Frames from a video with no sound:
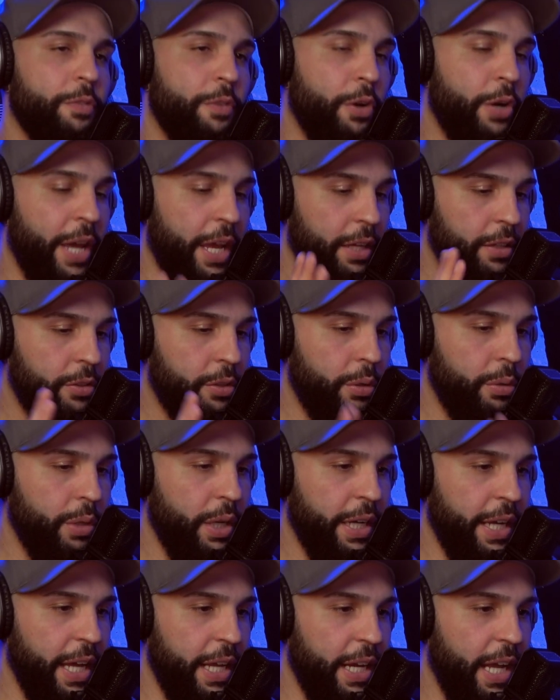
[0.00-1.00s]
Okay. So
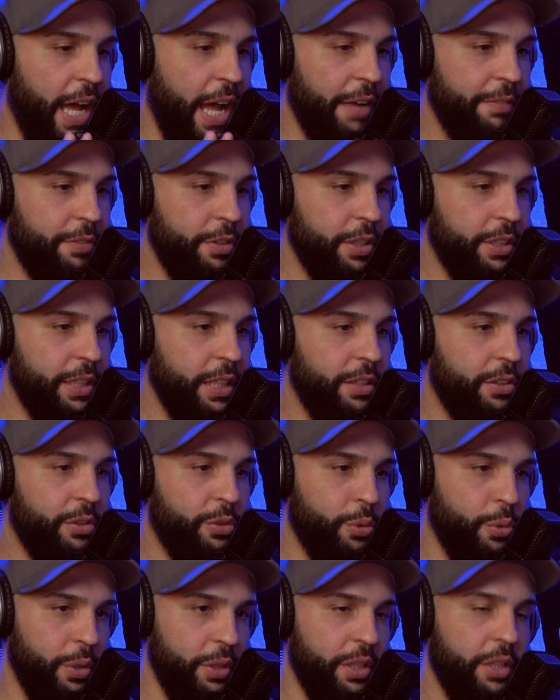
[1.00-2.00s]
again, I've looked at
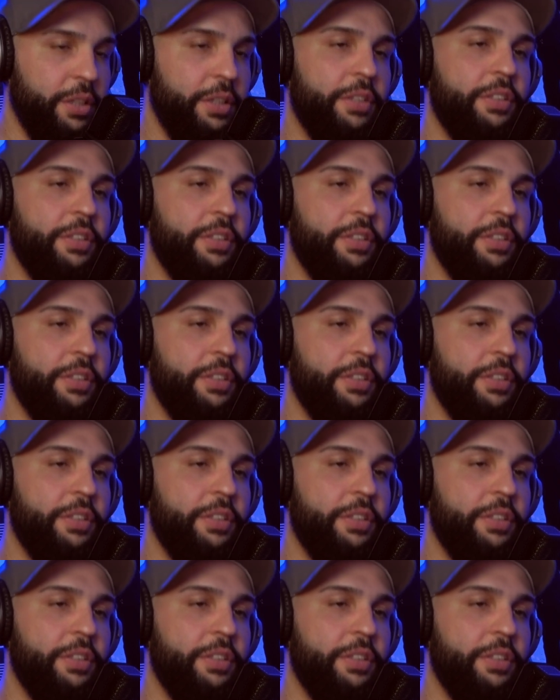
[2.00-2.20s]
the